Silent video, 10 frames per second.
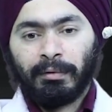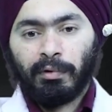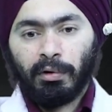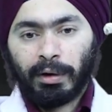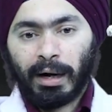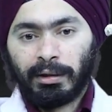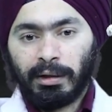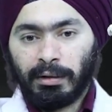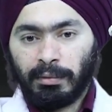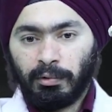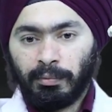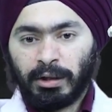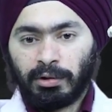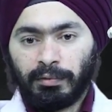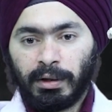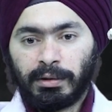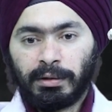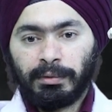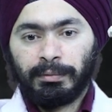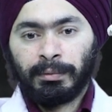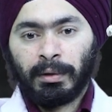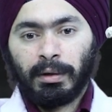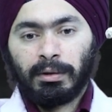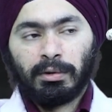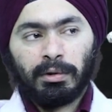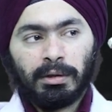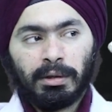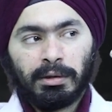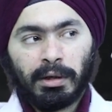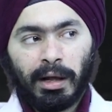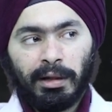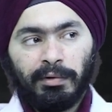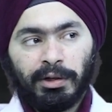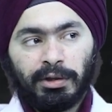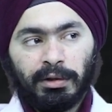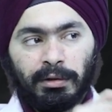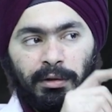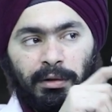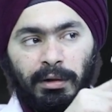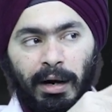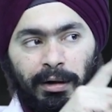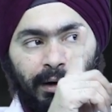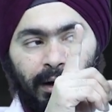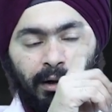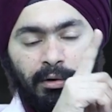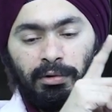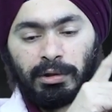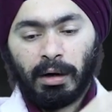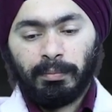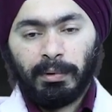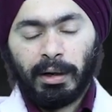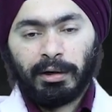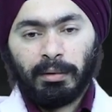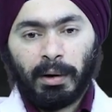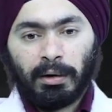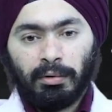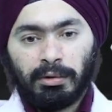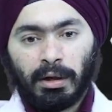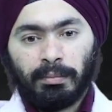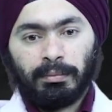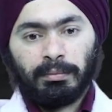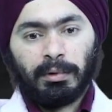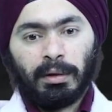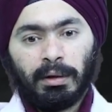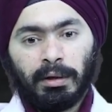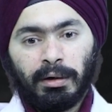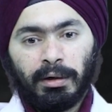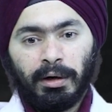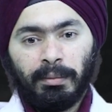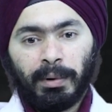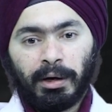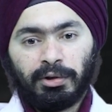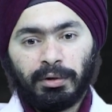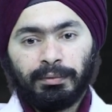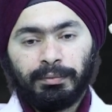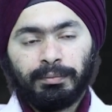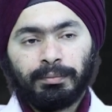If you look at the movements of this, So this is elevation, lateral angle goes up, lateral part goes up, depression.